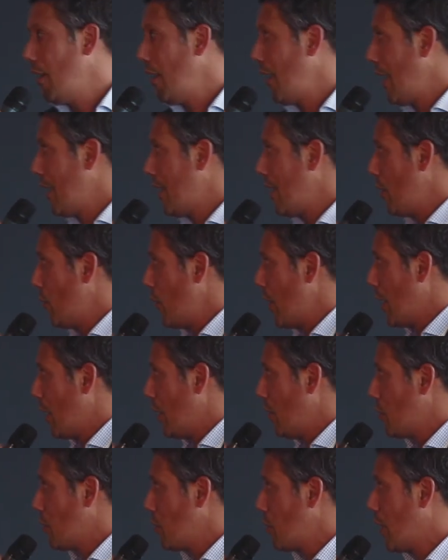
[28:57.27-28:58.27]
And then we
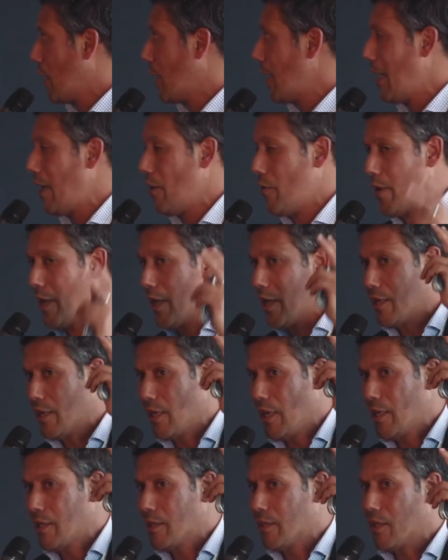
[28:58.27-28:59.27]
go to the cloud
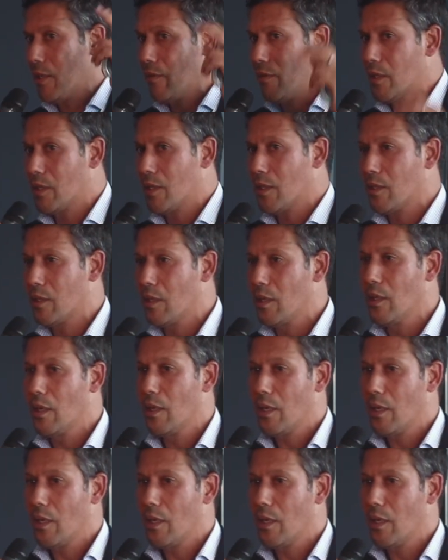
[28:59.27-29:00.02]
data and services.